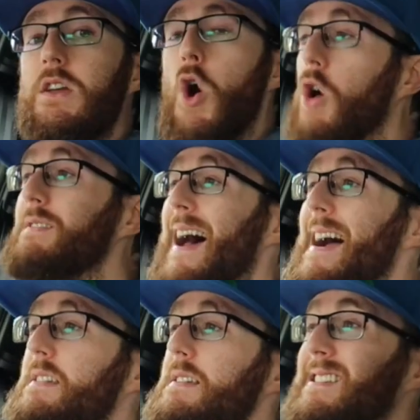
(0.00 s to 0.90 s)

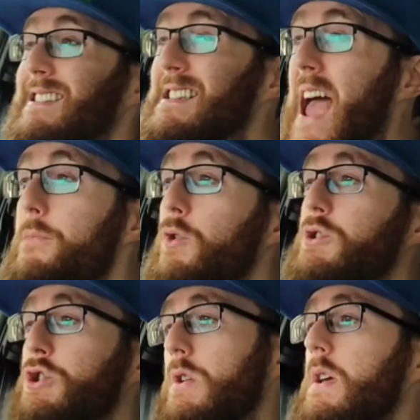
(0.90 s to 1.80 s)
contacted
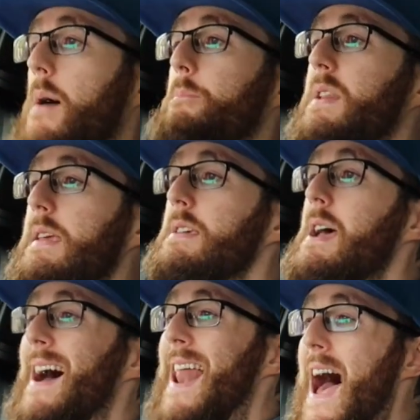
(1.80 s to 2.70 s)
several tuning companies
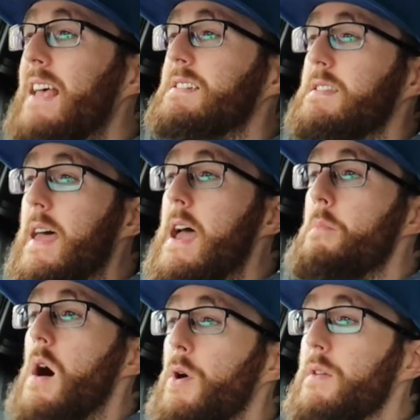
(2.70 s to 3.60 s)
and asked
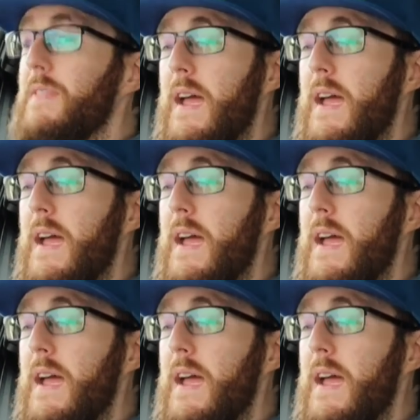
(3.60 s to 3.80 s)
them about